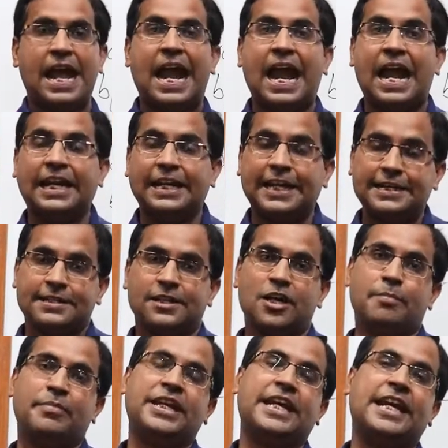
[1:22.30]
and in
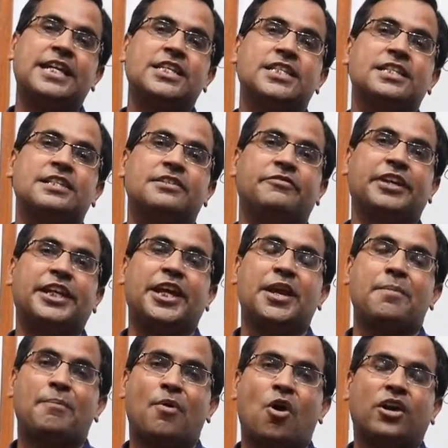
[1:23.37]
communication the very
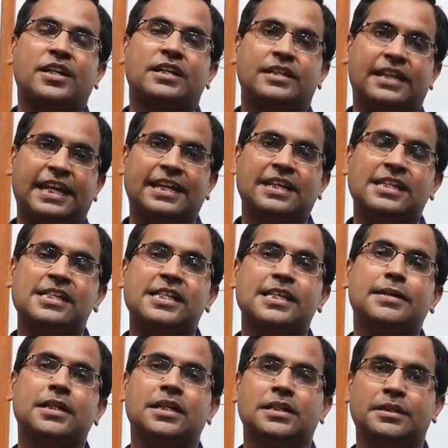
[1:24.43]
important thing is
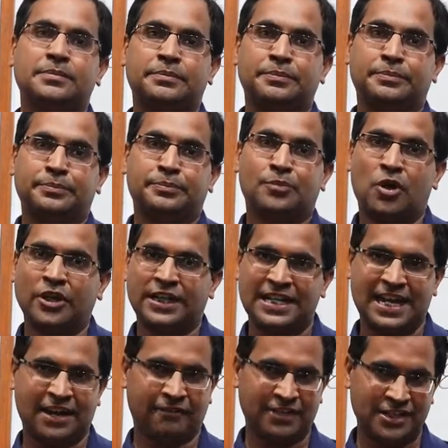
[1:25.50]
the body
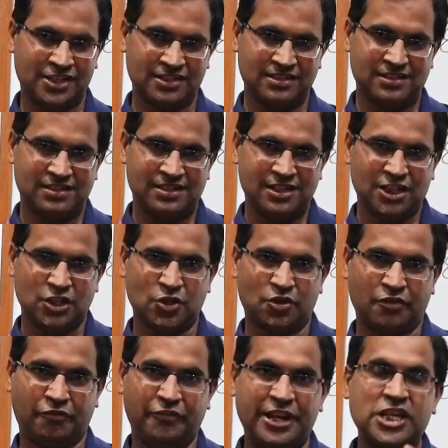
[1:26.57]
language
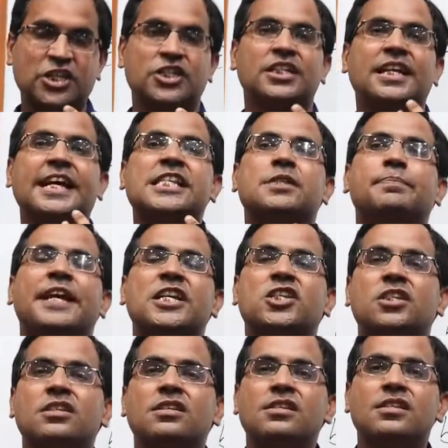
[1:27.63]
your facial
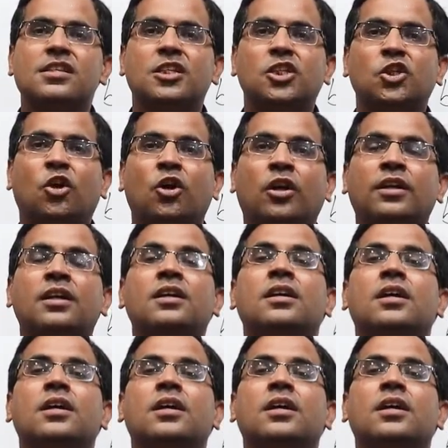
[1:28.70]
expressions your